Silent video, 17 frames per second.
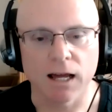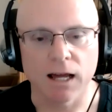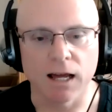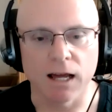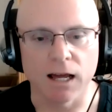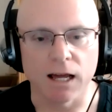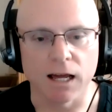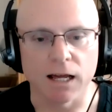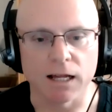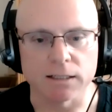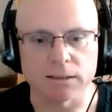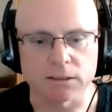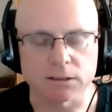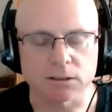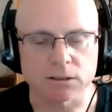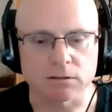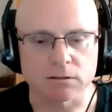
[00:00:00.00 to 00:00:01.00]

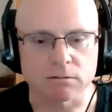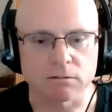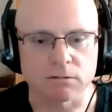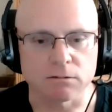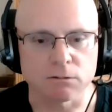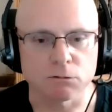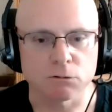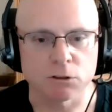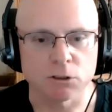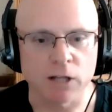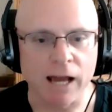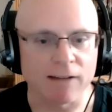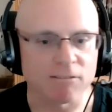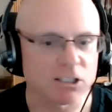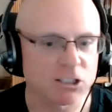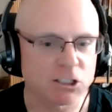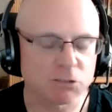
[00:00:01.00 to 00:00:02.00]
and you
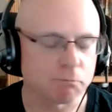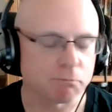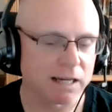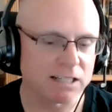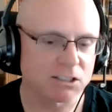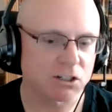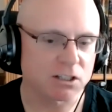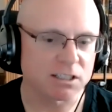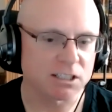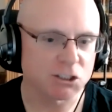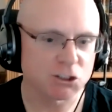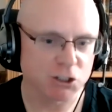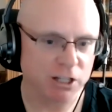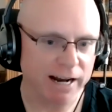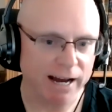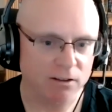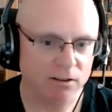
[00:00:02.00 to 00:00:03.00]
have it just basically
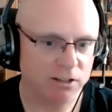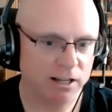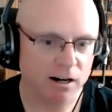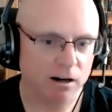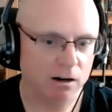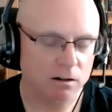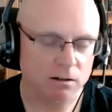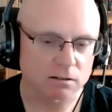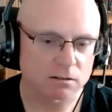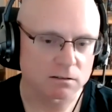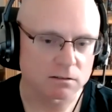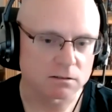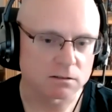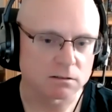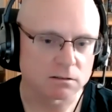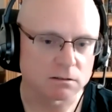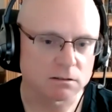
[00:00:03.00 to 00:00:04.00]
sit out there
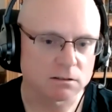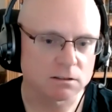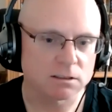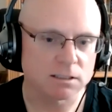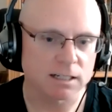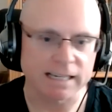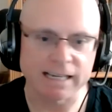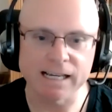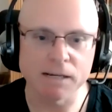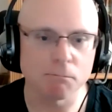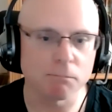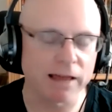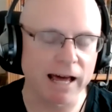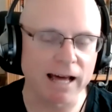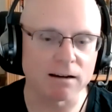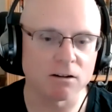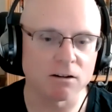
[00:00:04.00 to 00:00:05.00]
to keep
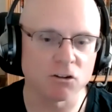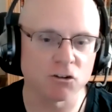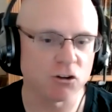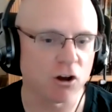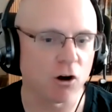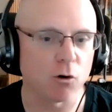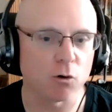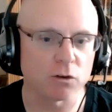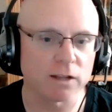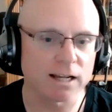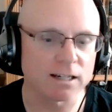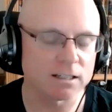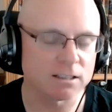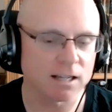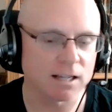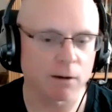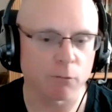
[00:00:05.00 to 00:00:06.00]
that zone,
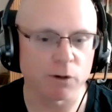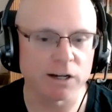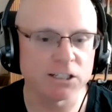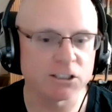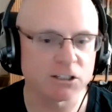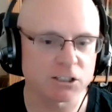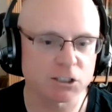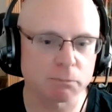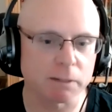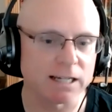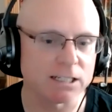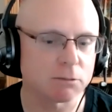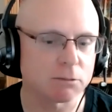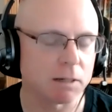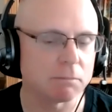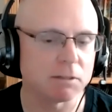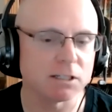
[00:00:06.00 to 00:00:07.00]
that region of
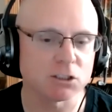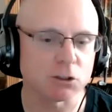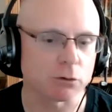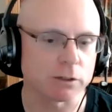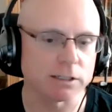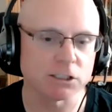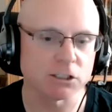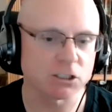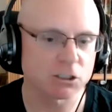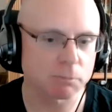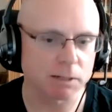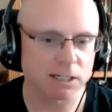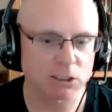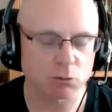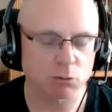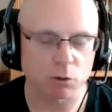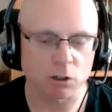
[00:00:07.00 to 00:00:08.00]
space. Maybe it's a region of
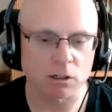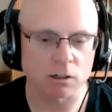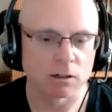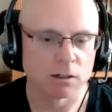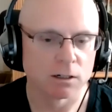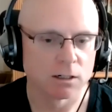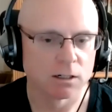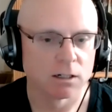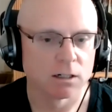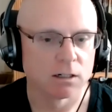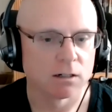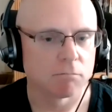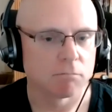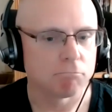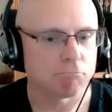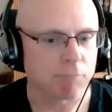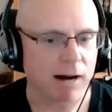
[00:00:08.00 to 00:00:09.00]
space where
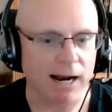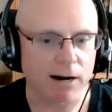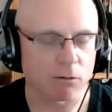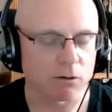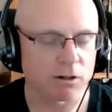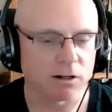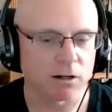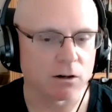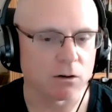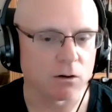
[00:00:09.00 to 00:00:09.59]
probably